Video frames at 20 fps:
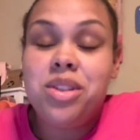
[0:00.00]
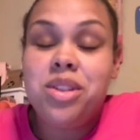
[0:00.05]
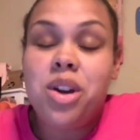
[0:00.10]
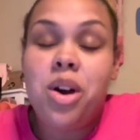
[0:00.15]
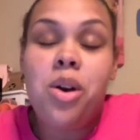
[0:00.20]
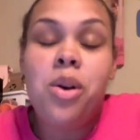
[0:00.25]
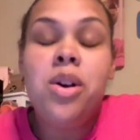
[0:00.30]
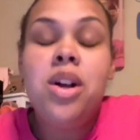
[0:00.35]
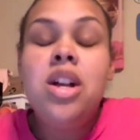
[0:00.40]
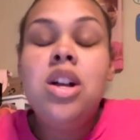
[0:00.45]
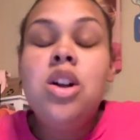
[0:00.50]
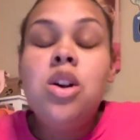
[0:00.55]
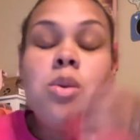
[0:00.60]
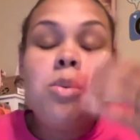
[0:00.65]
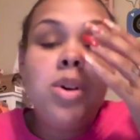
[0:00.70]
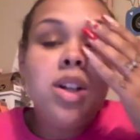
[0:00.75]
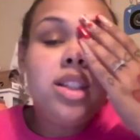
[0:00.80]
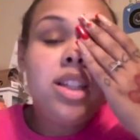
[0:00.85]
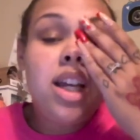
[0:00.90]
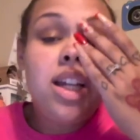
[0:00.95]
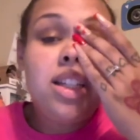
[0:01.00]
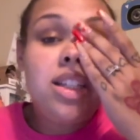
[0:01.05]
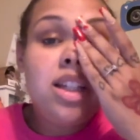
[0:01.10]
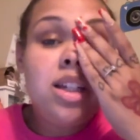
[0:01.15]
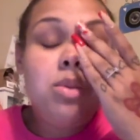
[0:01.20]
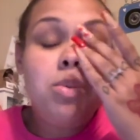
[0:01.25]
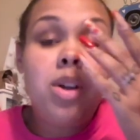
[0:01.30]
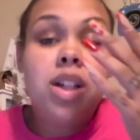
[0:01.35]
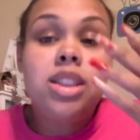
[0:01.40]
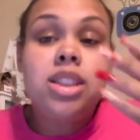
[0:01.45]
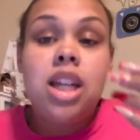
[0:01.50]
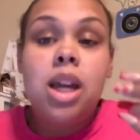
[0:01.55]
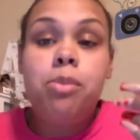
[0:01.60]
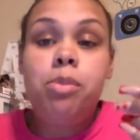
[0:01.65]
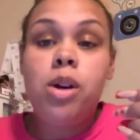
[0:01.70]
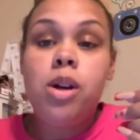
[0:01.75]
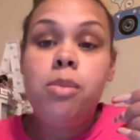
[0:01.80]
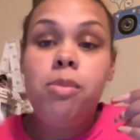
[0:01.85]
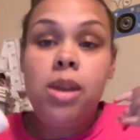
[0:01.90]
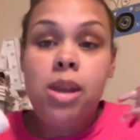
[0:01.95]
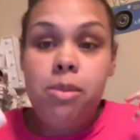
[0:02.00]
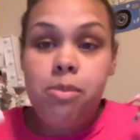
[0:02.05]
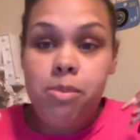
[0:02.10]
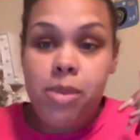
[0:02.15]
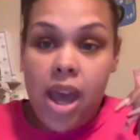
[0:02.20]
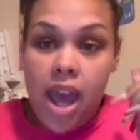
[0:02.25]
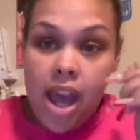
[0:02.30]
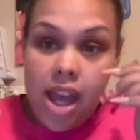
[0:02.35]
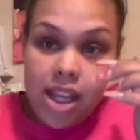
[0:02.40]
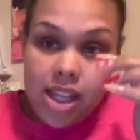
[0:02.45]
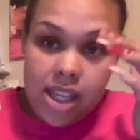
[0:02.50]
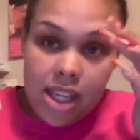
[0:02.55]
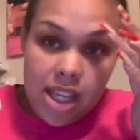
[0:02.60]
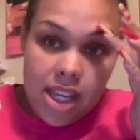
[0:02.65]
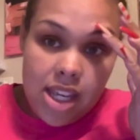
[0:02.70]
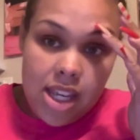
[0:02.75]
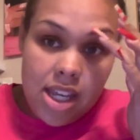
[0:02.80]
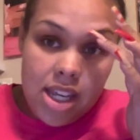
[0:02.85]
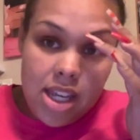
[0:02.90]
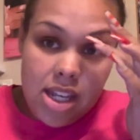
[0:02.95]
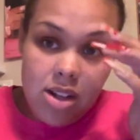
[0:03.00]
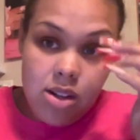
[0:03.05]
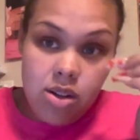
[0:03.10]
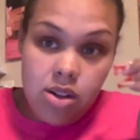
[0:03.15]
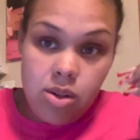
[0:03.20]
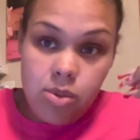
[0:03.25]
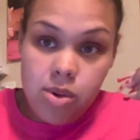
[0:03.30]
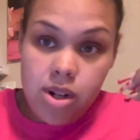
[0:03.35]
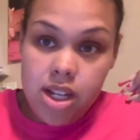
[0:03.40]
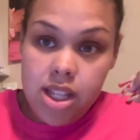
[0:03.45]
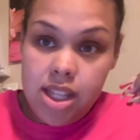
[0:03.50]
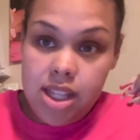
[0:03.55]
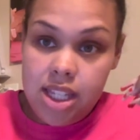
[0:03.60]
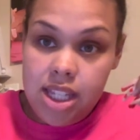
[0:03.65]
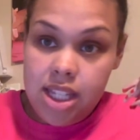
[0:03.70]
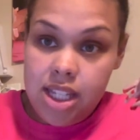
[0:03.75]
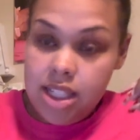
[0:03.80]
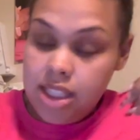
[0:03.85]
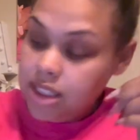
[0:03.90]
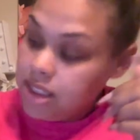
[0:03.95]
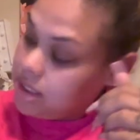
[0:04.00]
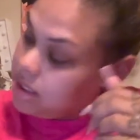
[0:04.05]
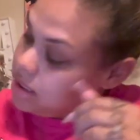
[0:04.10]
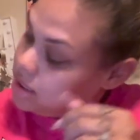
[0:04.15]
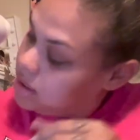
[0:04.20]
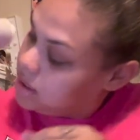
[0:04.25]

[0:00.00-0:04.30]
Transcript: So what they did was they put me back in one of these.